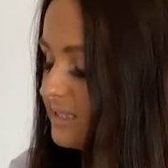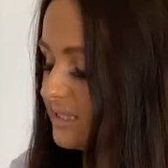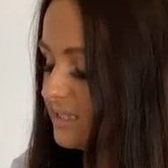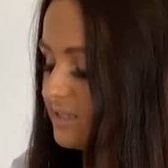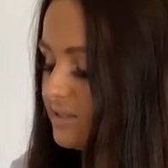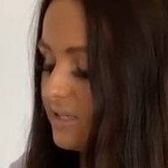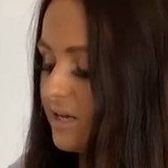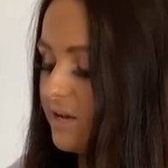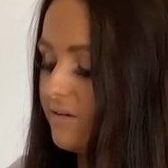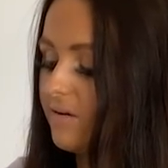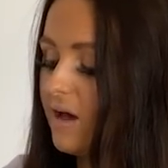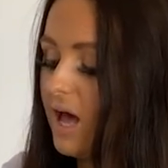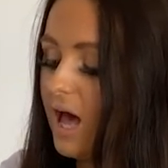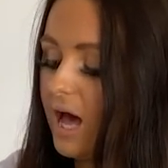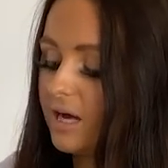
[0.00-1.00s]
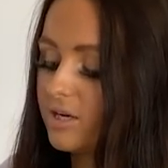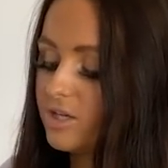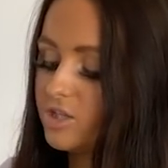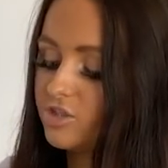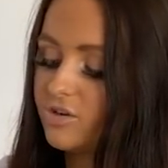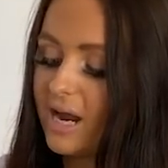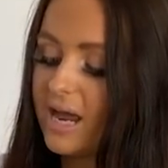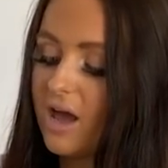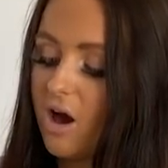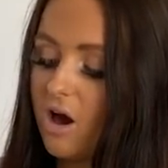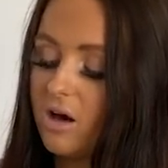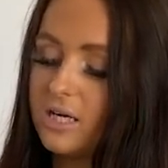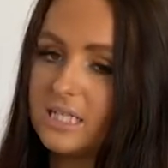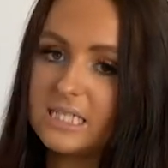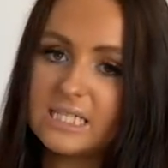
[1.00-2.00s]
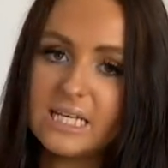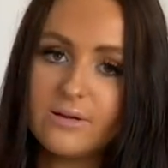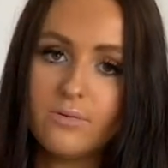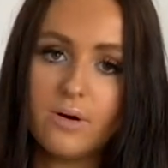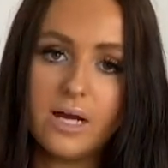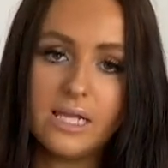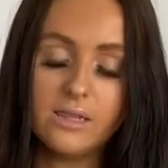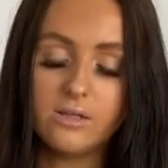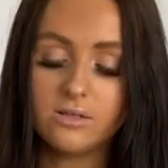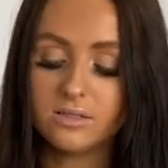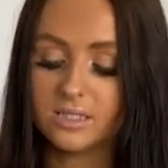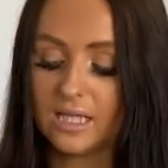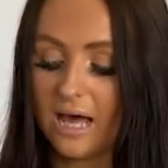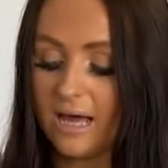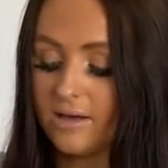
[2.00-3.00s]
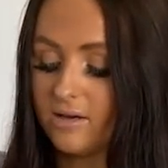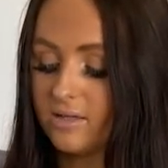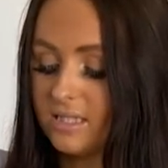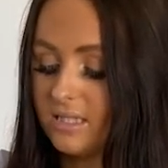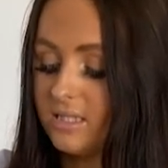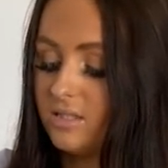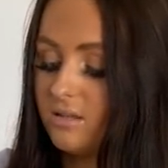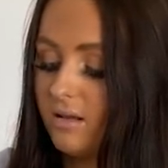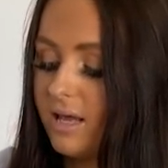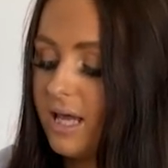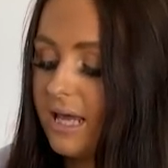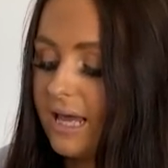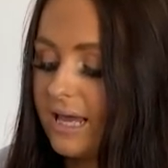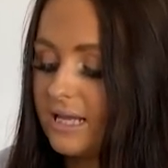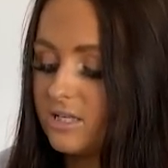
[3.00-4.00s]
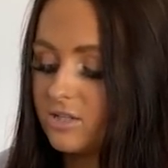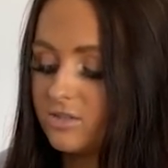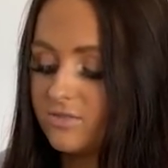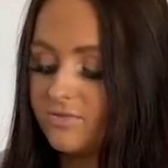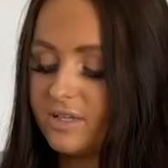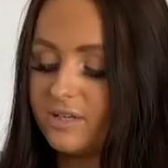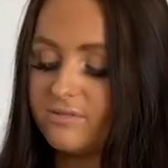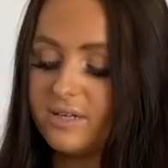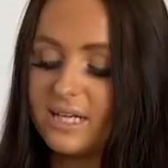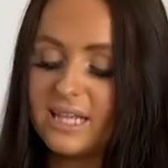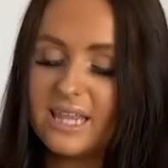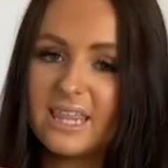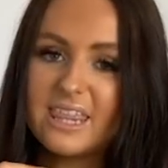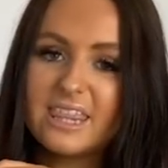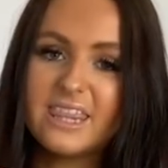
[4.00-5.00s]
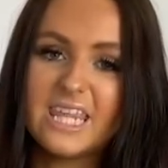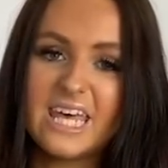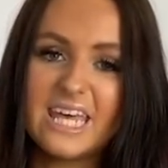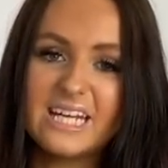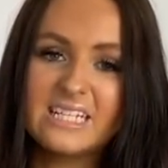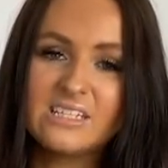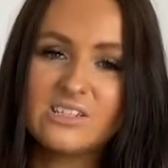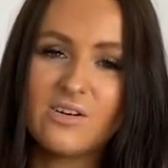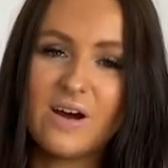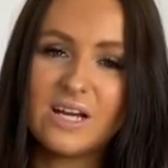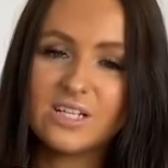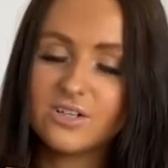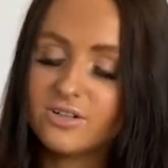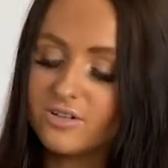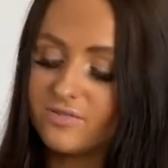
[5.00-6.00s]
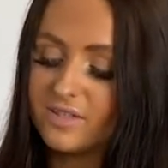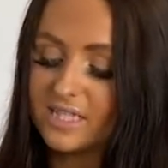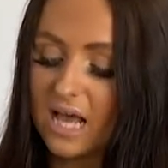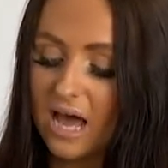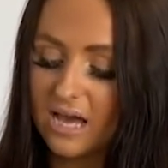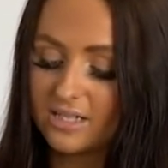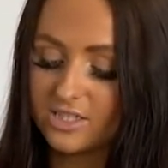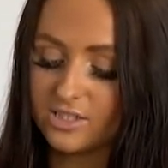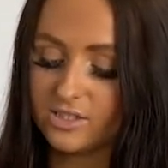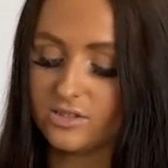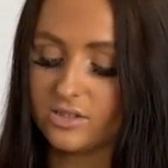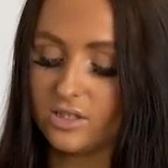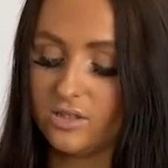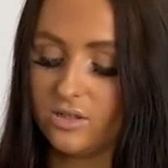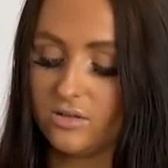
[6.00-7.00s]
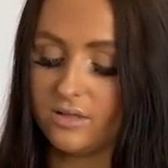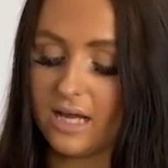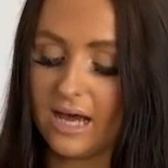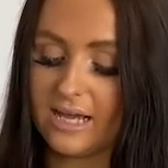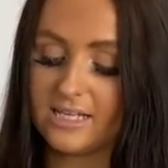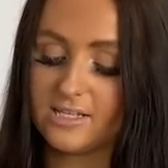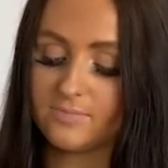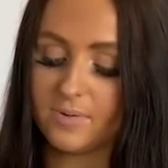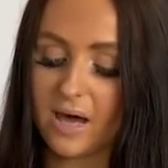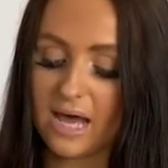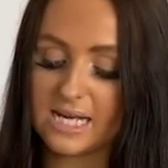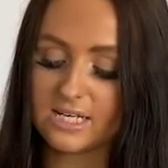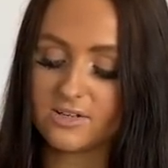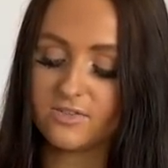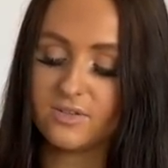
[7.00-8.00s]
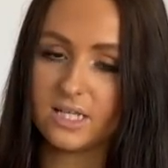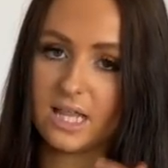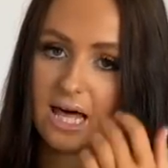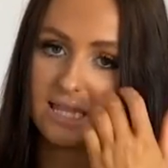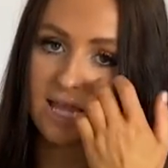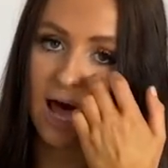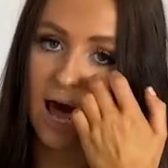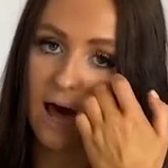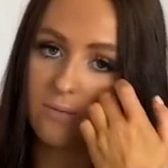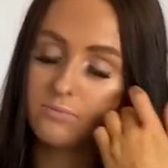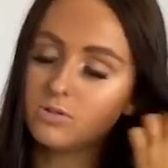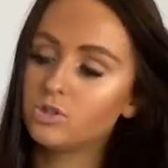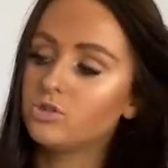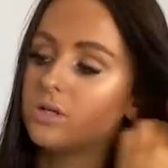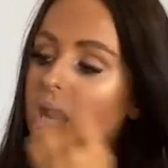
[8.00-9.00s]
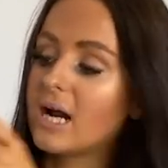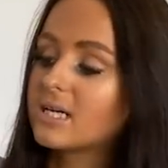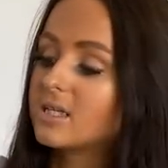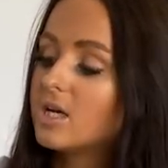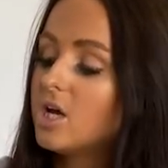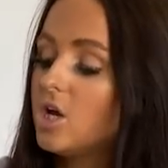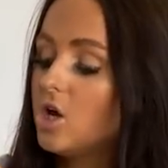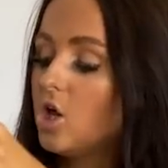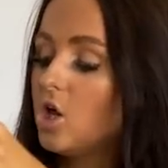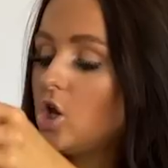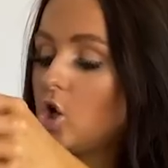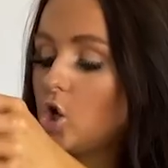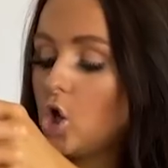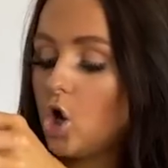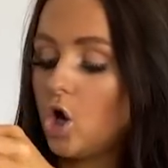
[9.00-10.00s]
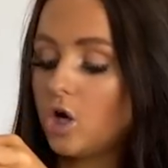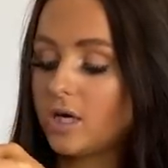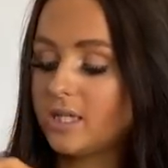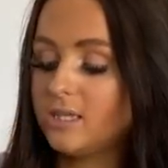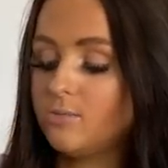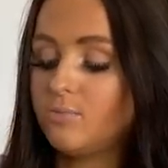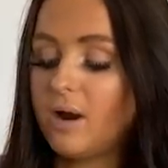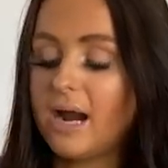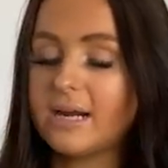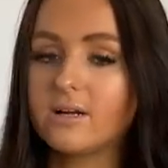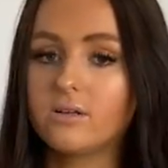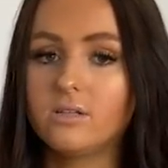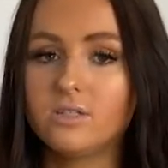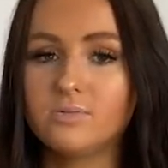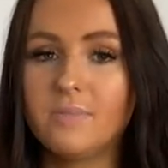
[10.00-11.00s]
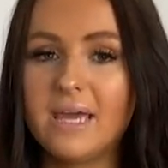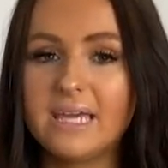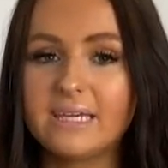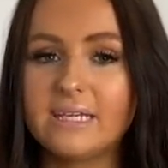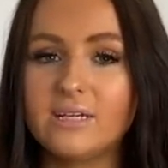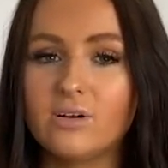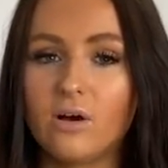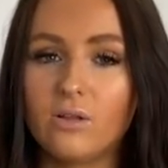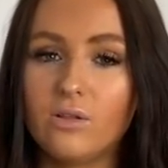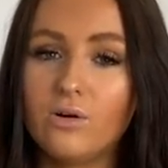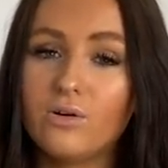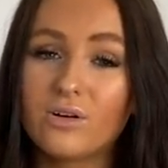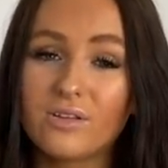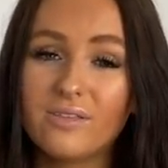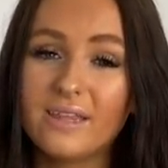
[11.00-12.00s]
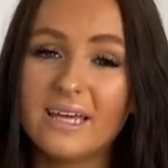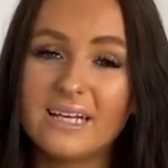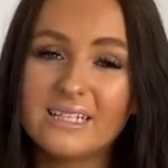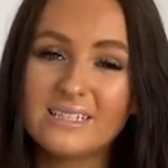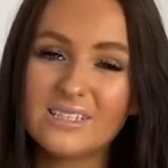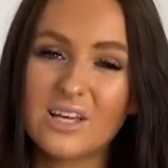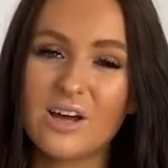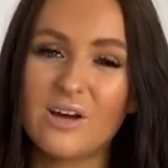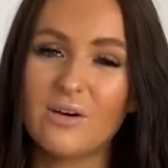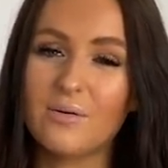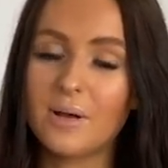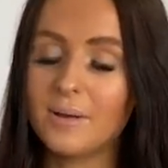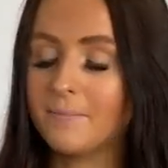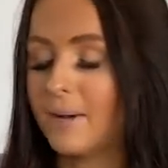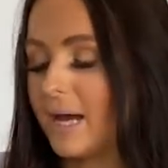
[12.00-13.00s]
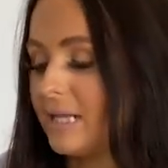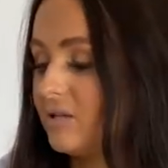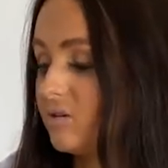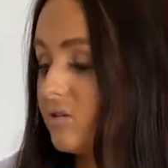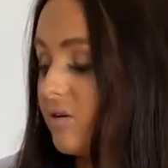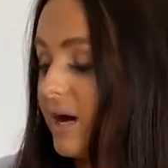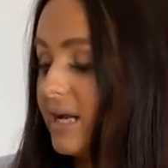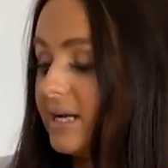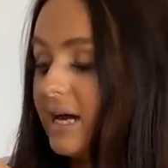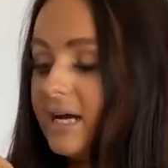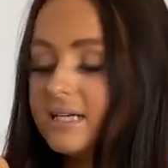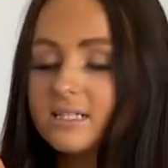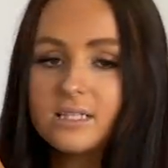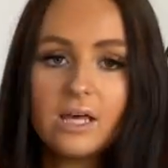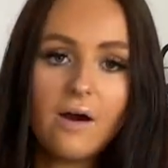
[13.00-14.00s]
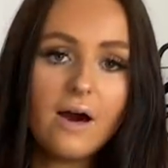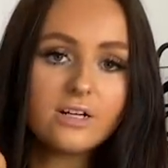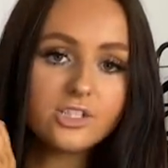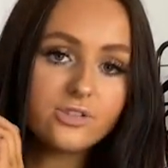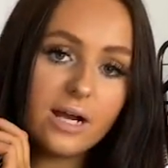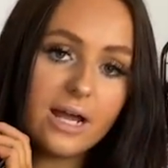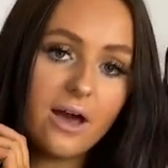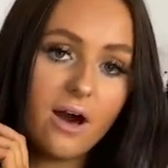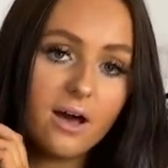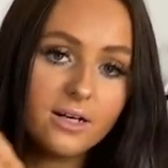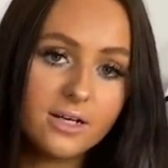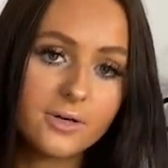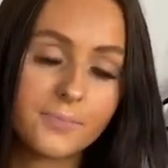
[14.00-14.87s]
I don't know, I'm gonna try it on and see what it looks like, because it does feel really thin, so I don't know if it's actually going to look nice, but I just feel like the abstract look and the bright colours make it not look thin, so it might look quite nice, so I'll try it on.